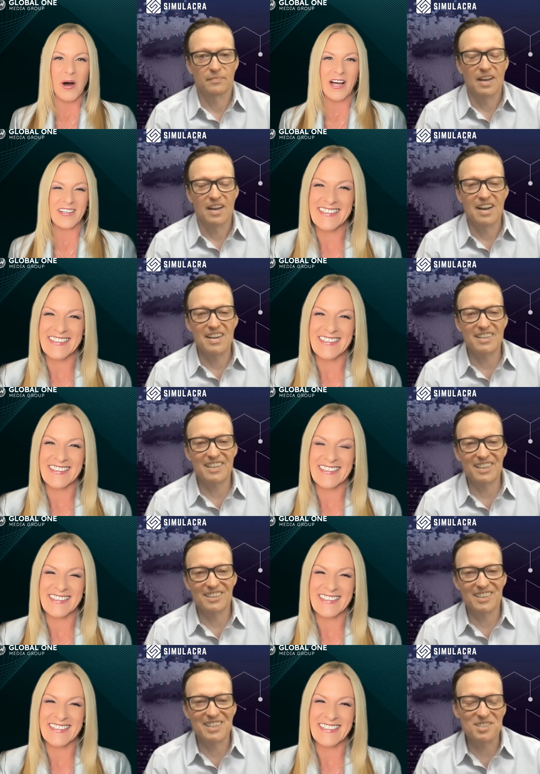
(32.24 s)
Speaker 1: One.
Speaker 2: Hi
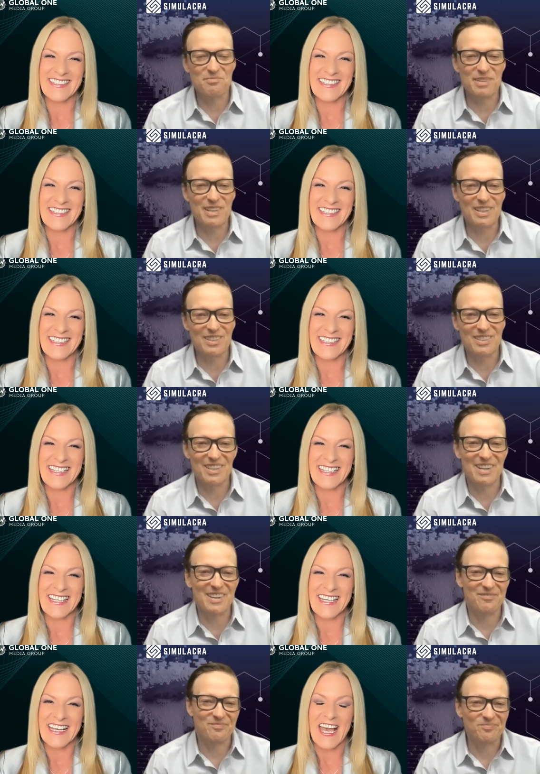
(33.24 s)
there. Nice to be here today.
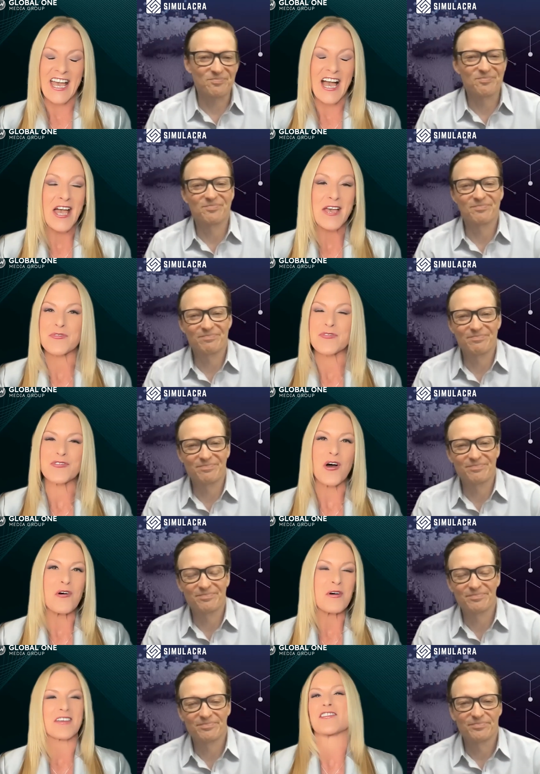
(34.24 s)
Speaker 1: Hey, I am
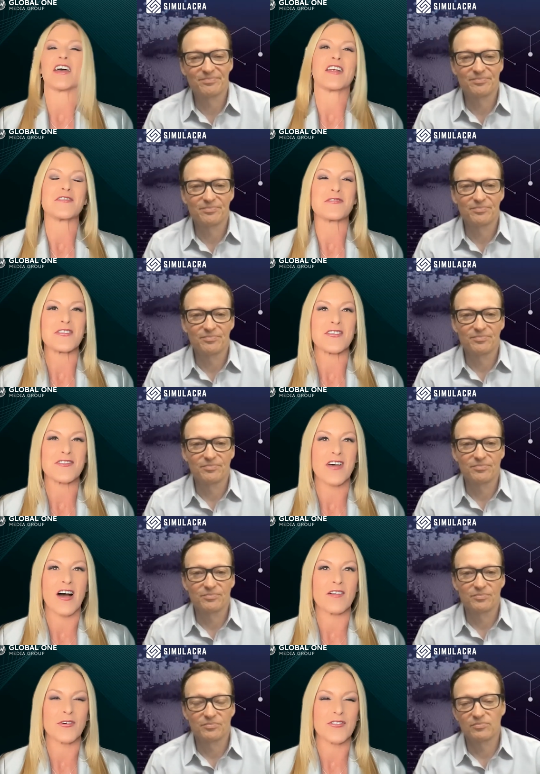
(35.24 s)
so excited for this
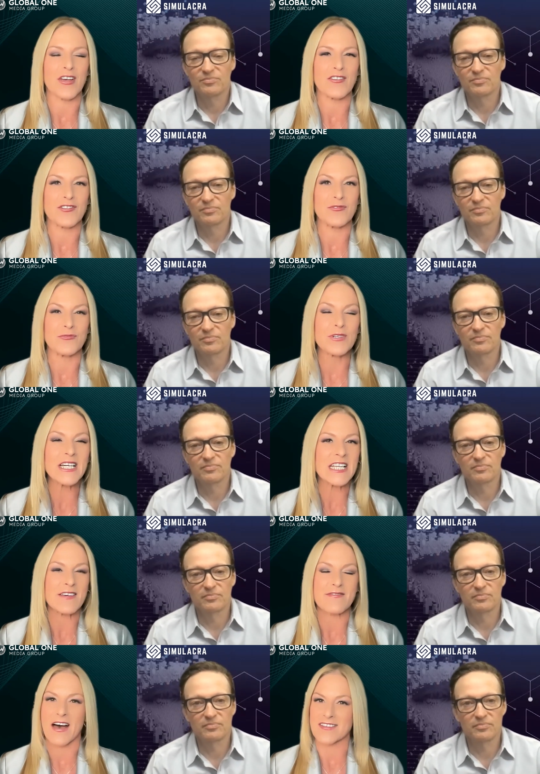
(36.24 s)
conversation.
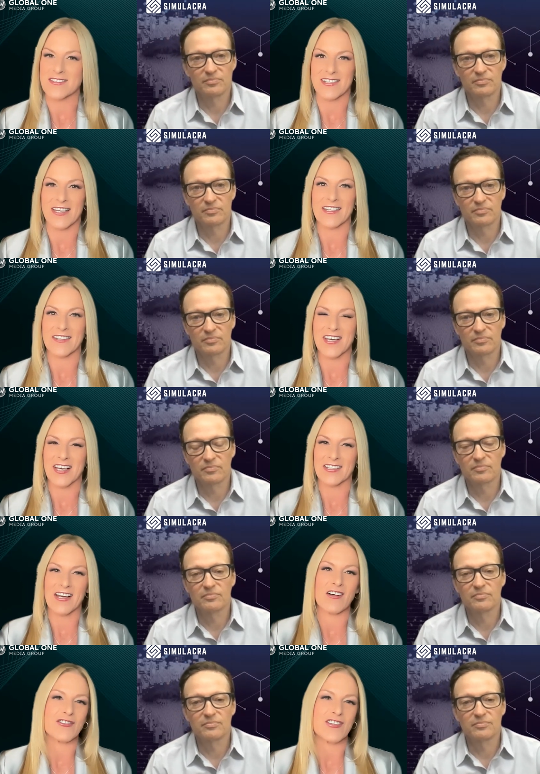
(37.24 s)
Really fascinating
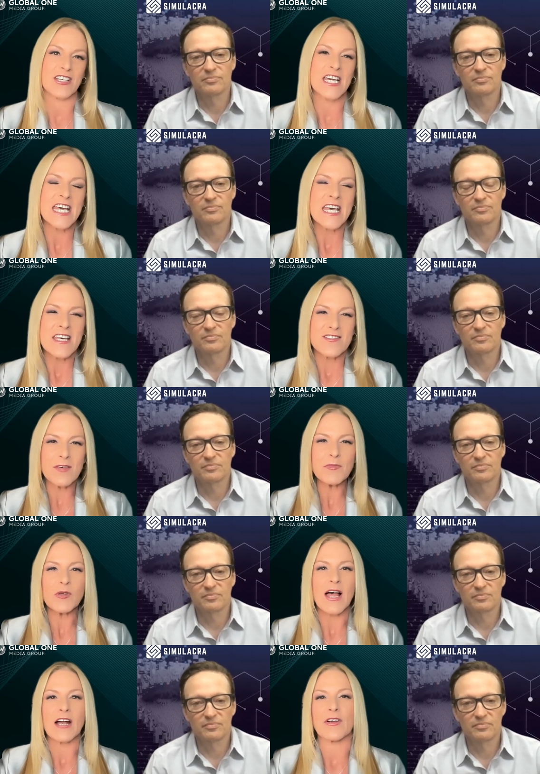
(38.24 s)
technology.
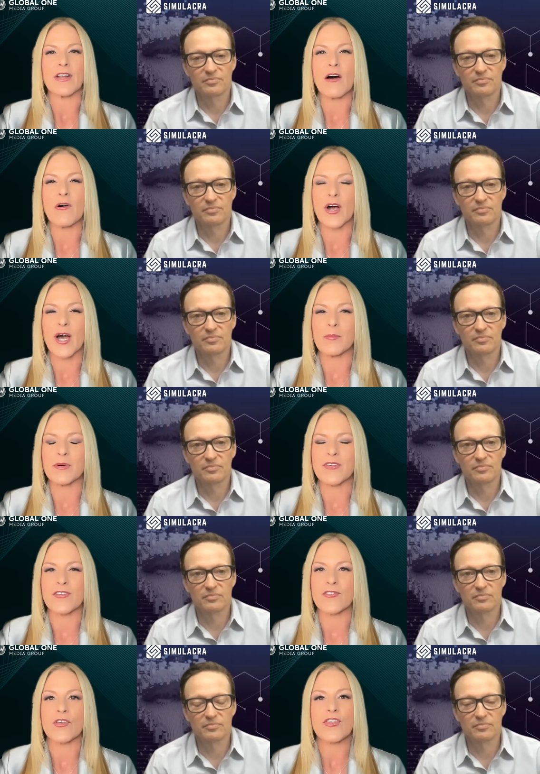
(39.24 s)
Simulacra now encompasses